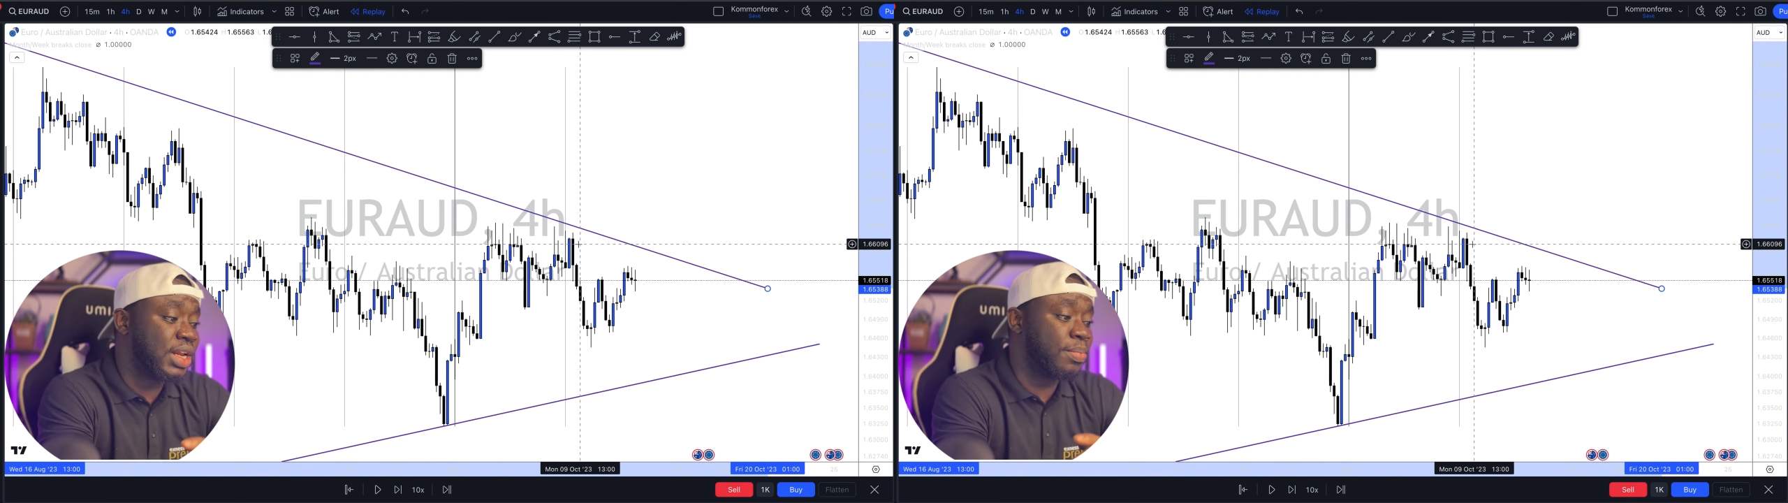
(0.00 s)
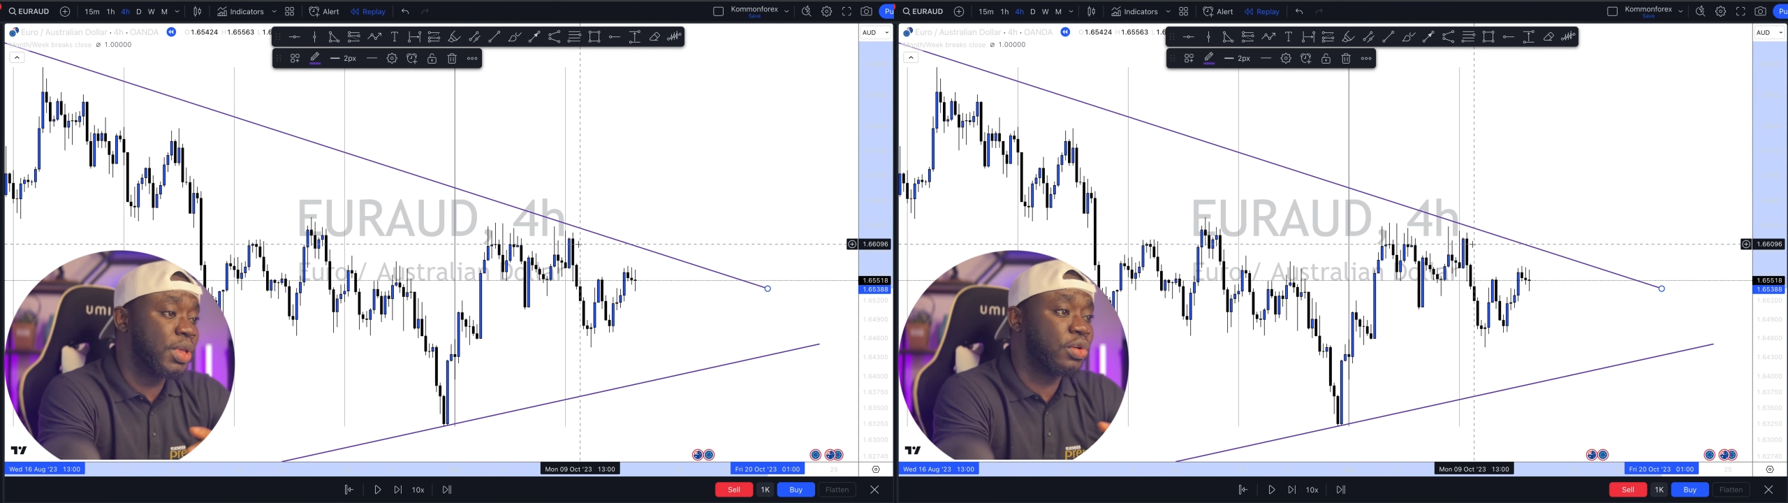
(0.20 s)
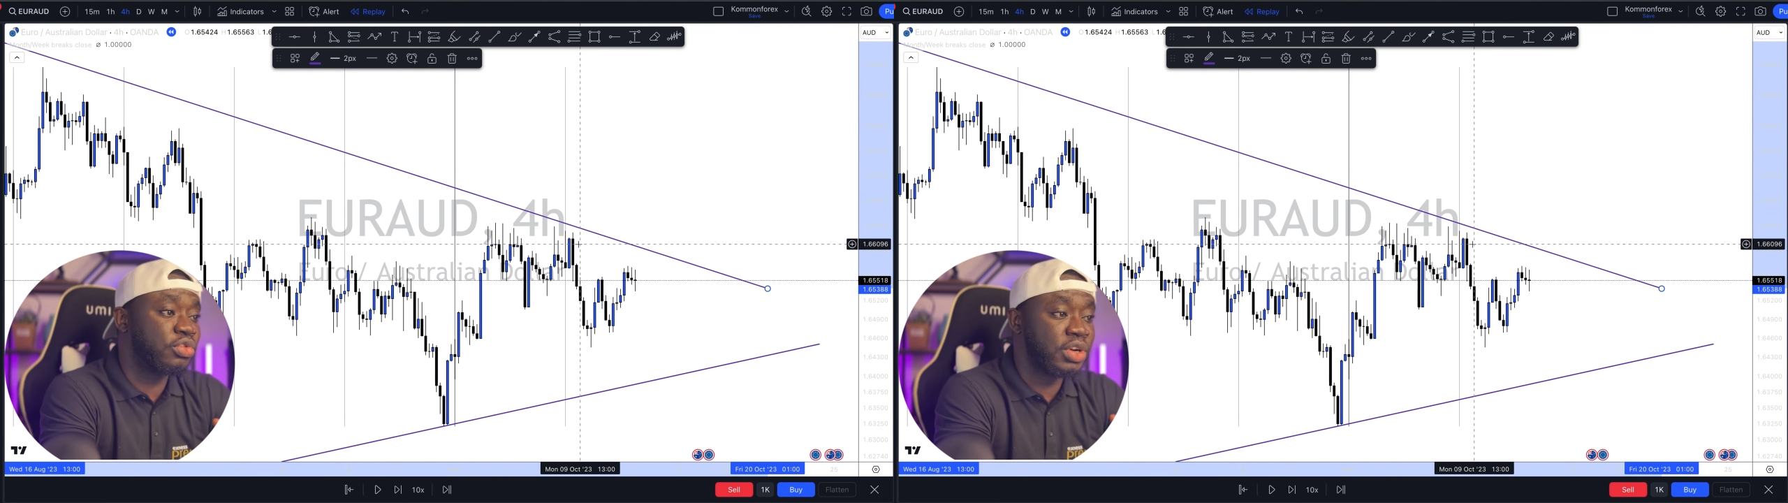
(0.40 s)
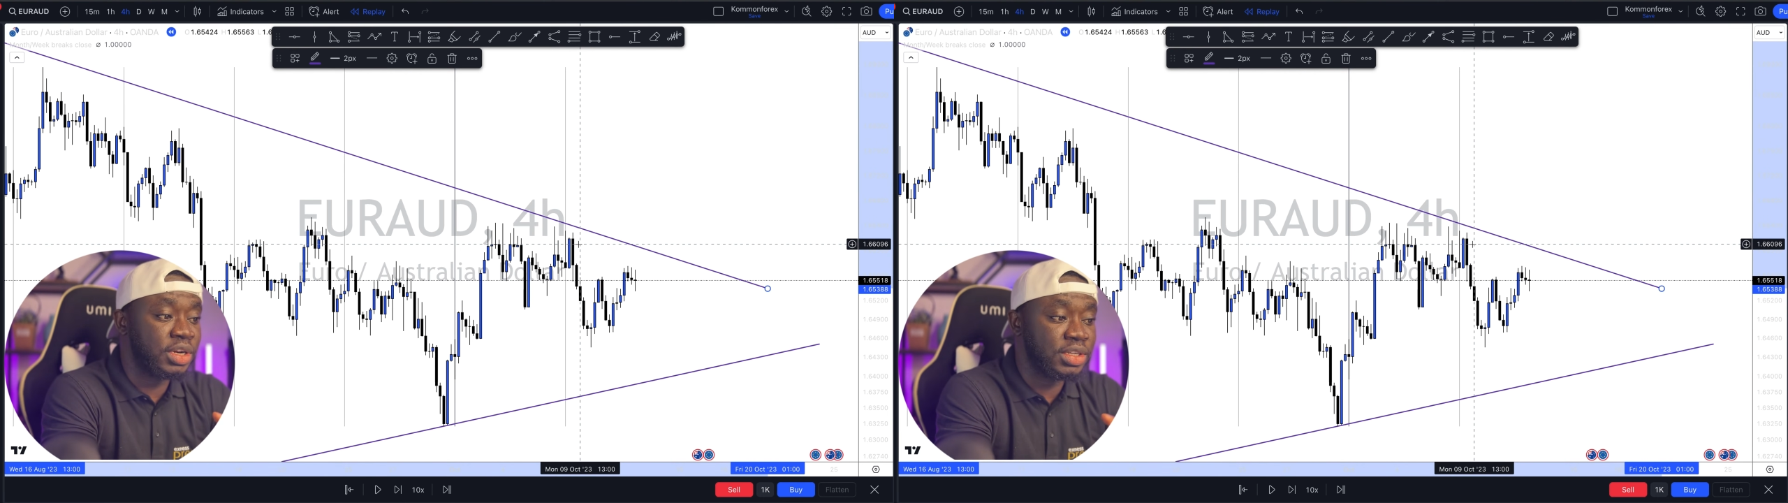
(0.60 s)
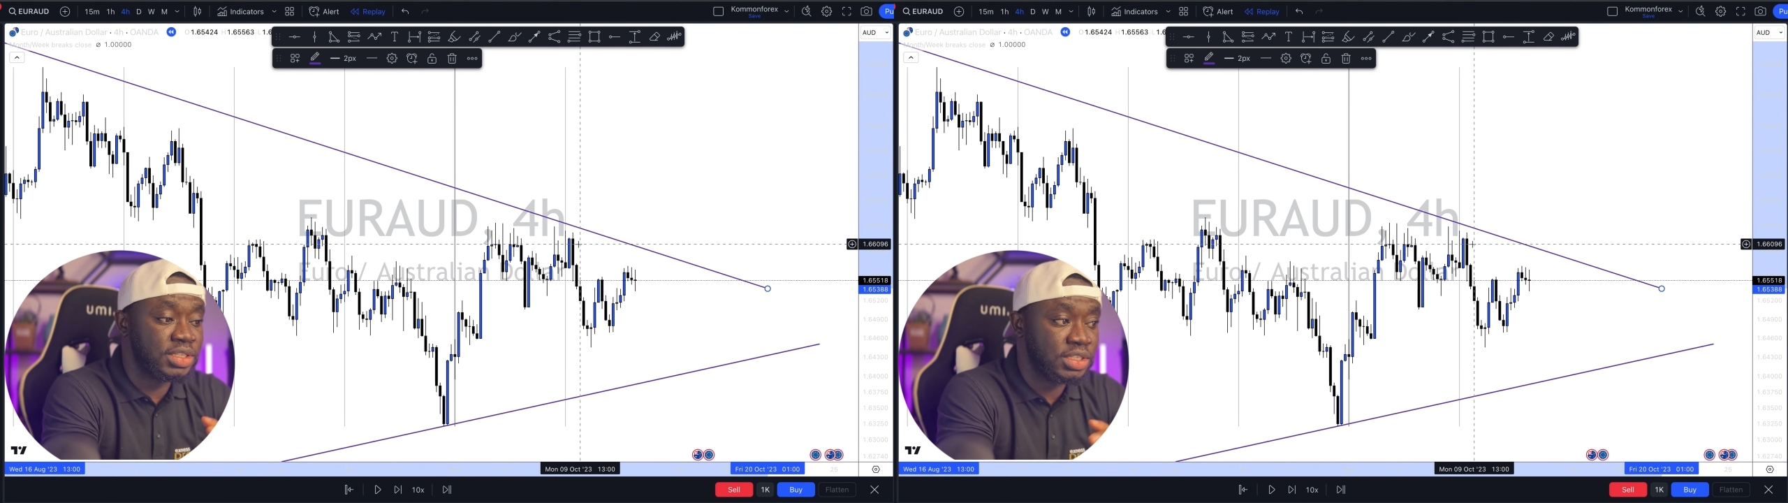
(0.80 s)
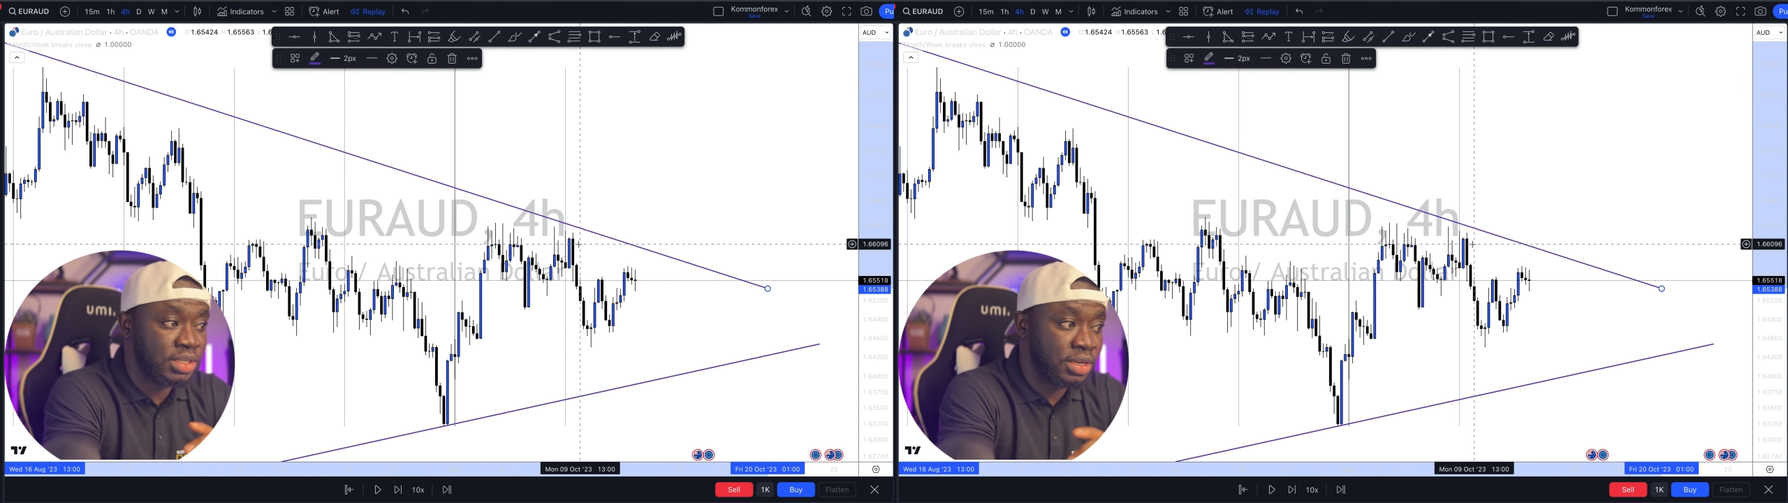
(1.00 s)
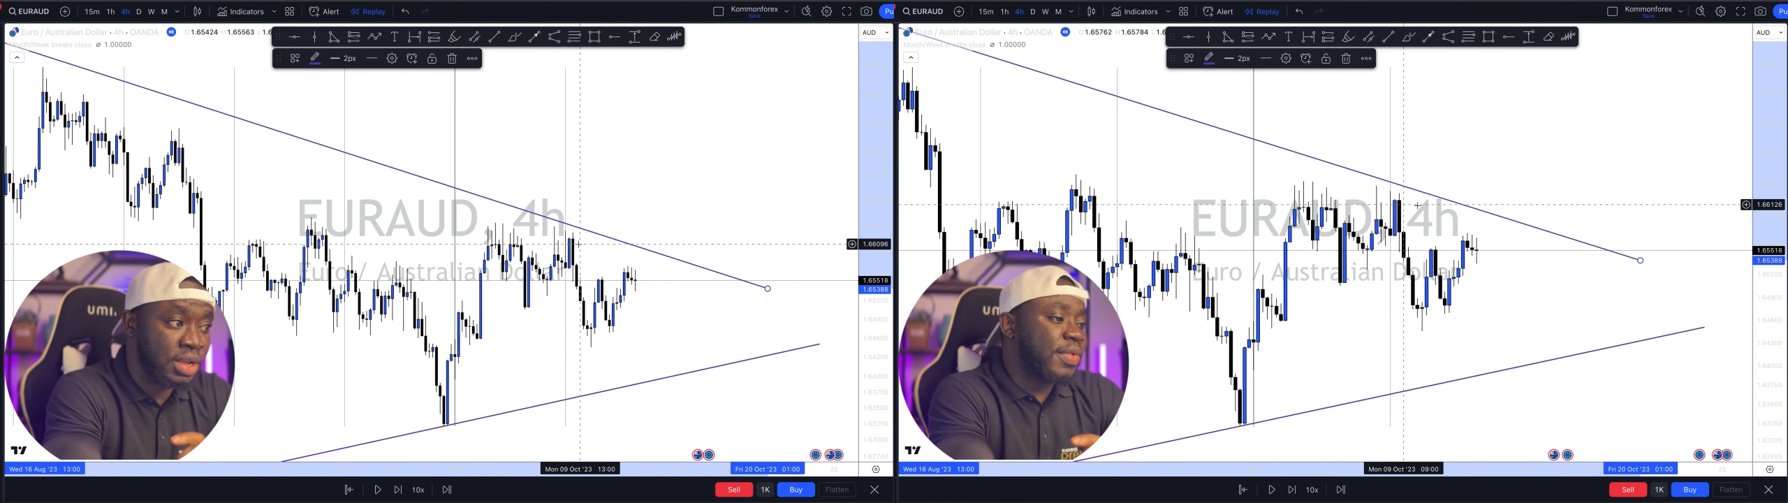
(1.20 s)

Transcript: and then make your trading decision.